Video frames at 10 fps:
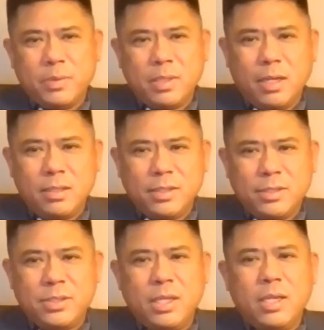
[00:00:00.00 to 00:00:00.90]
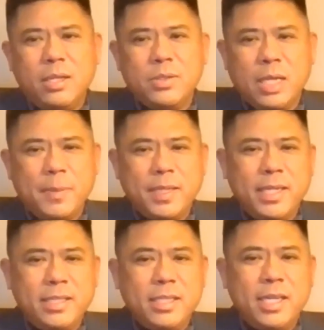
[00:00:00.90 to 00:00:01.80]
college to have a
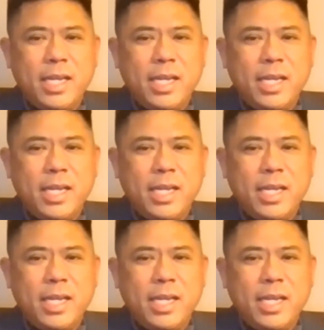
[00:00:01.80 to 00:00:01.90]
Canadian